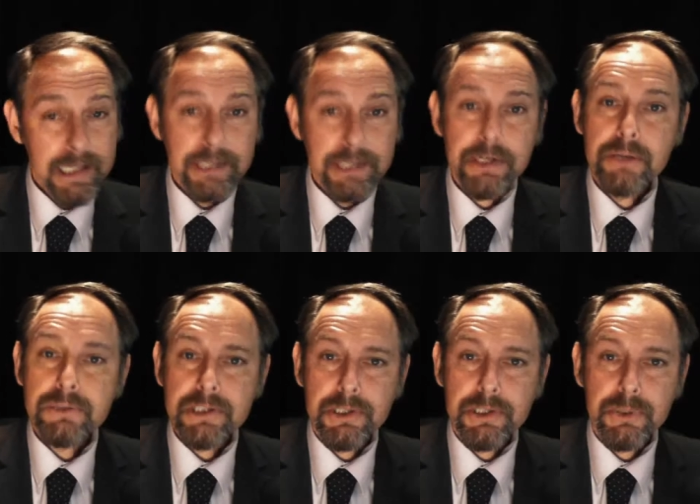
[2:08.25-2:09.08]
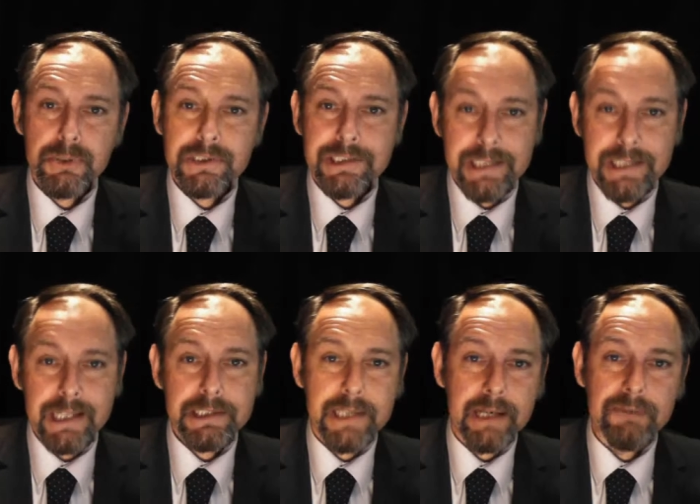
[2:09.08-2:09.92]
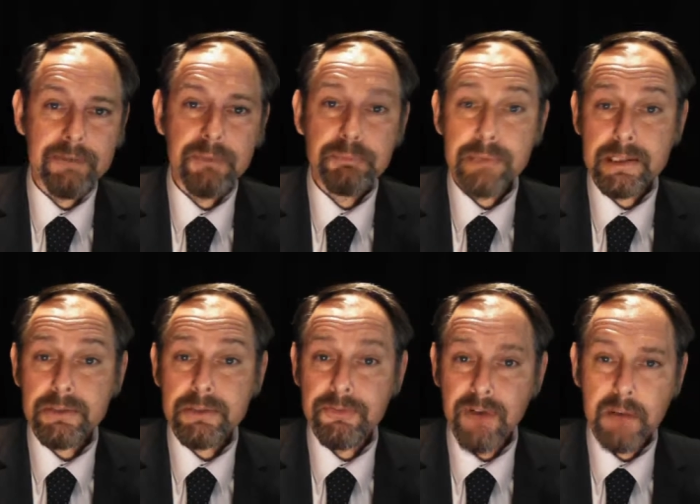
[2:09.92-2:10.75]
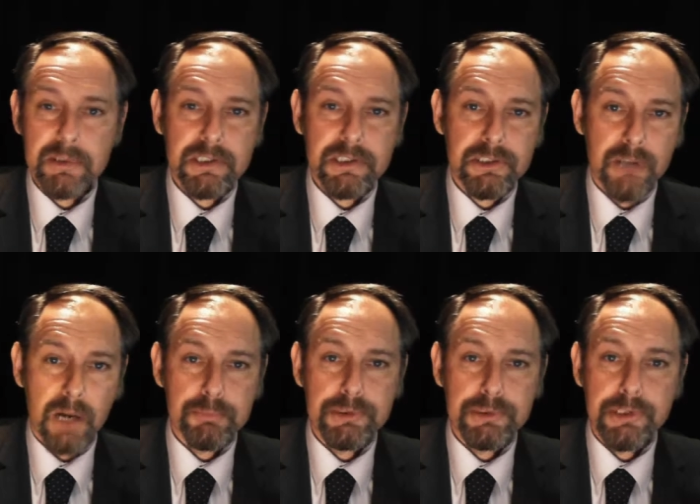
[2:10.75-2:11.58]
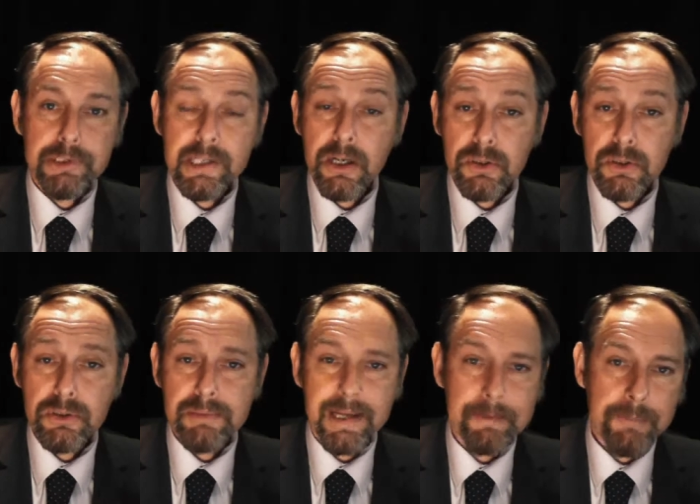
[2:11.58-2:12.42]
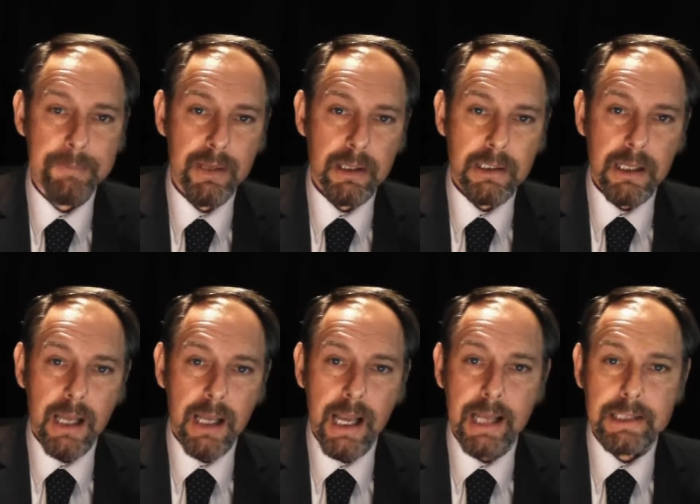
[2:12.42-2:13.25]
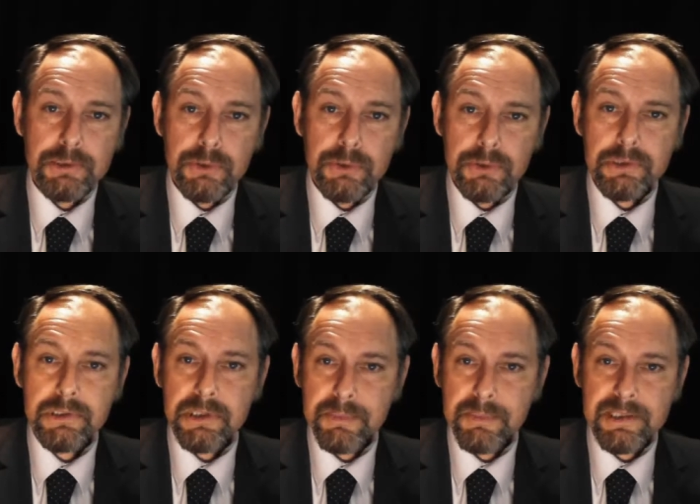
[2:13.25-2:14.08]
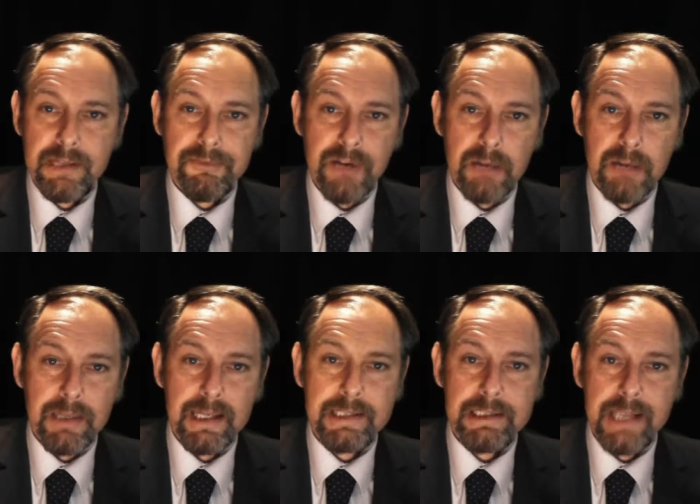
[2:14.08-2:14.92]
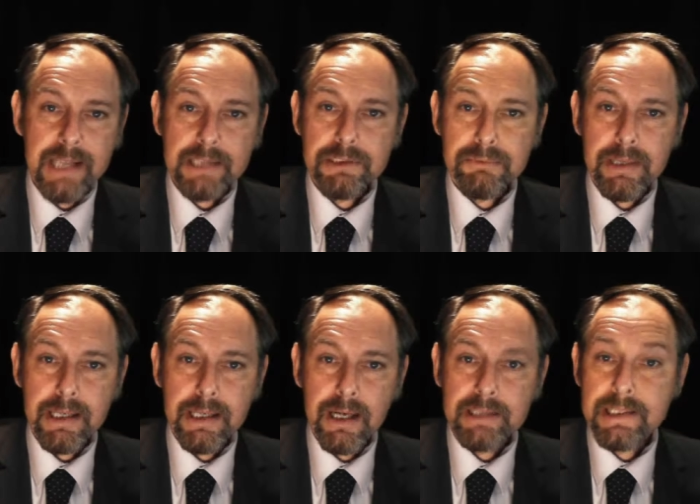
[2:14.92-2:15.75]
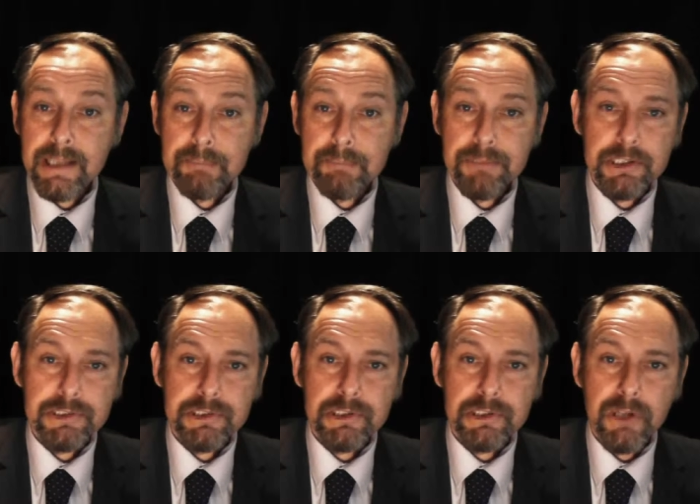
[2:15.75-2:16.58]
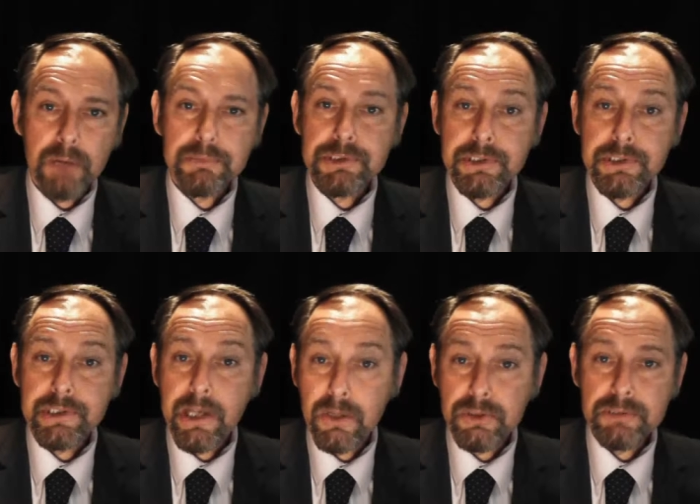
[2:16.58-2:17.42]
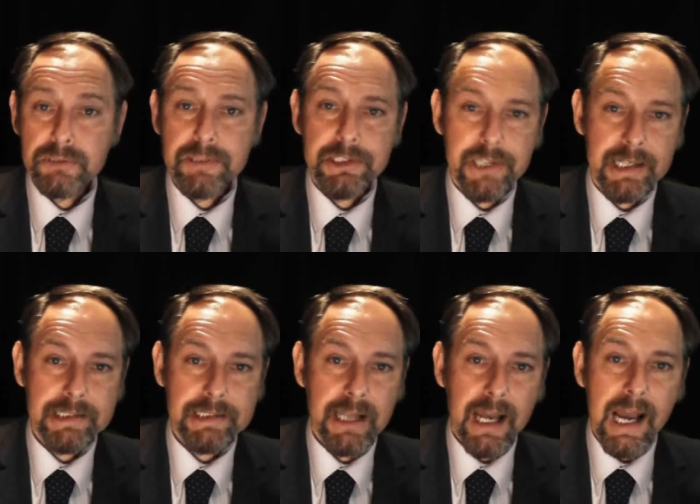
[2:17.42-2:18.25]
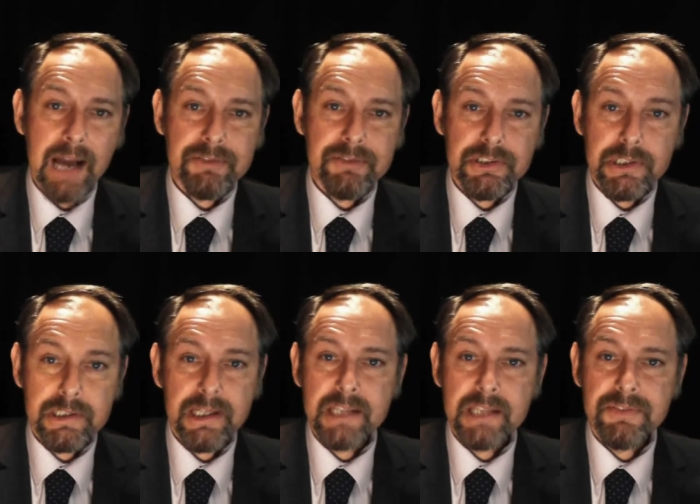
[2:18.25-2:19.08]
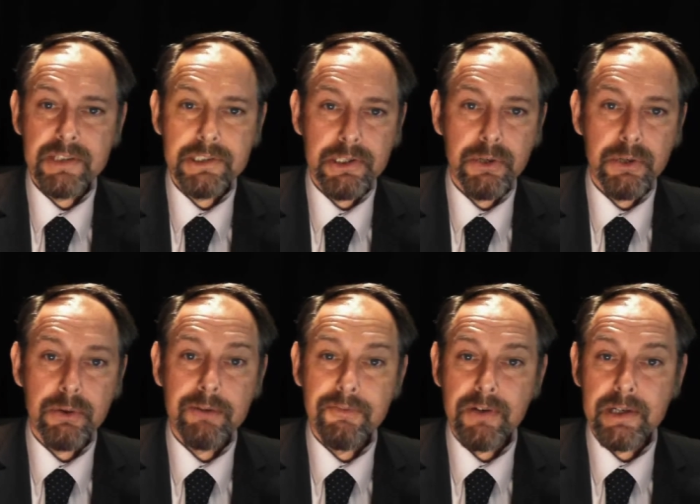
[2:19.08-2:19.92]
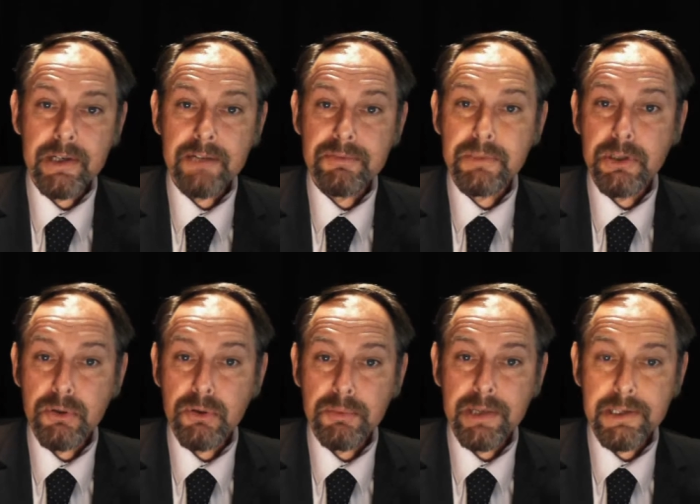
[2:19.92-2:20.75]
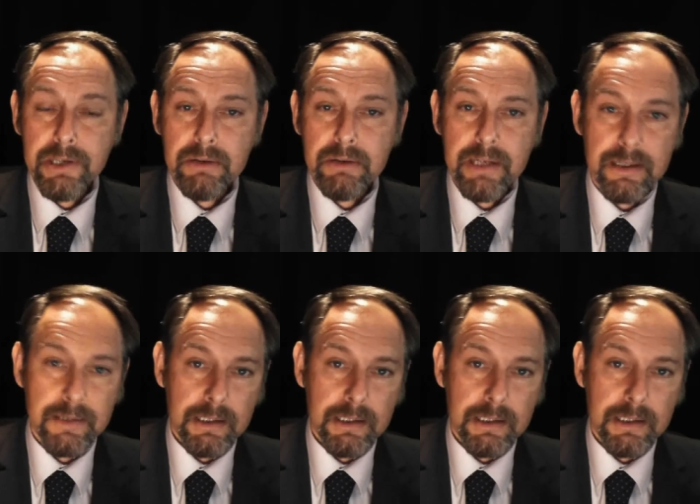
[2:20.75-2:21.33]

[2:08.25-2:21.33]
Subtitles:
EU secures cheese deal for Bristol farmer to start producing halloumi. A North Somerset farmer is set to realise his ambition to start producing halloumi cheese after successfully securing funding from the European Union.